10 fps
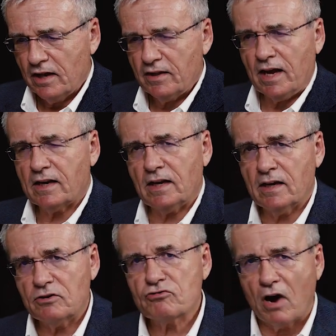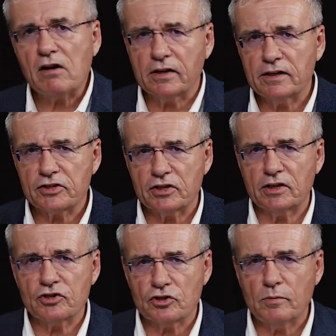that in drunkenness and
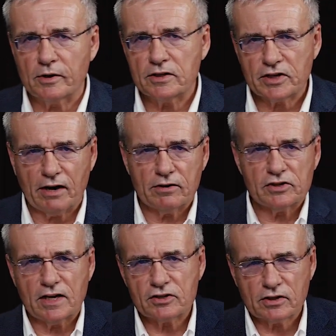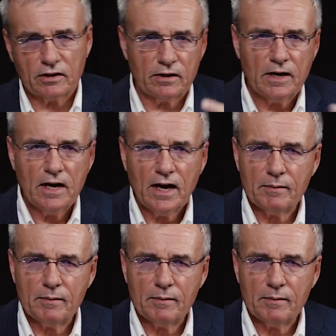exuberance, Herod says to her,